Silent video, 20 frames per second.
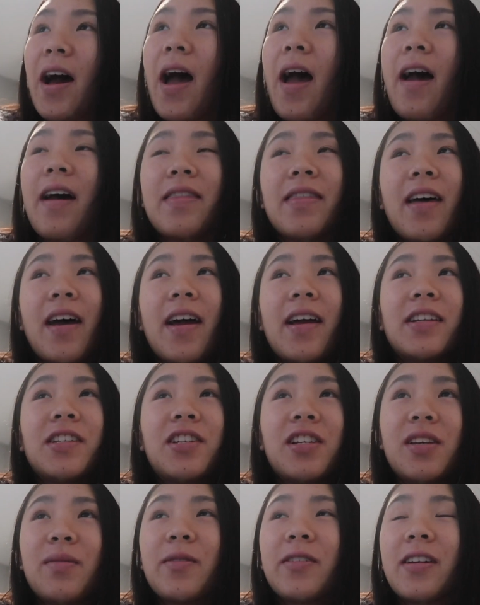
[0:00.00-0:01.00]
And then
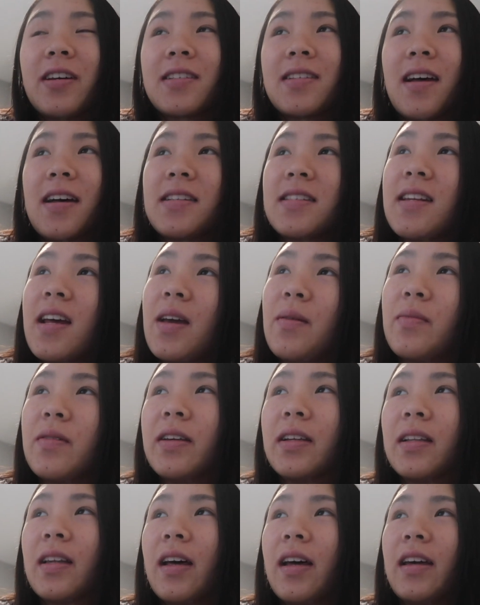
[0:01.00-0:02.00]
she emailed us last night
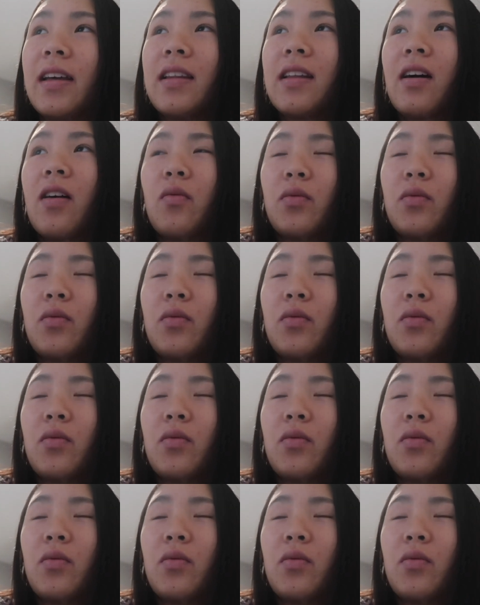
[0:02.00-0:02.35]
being like,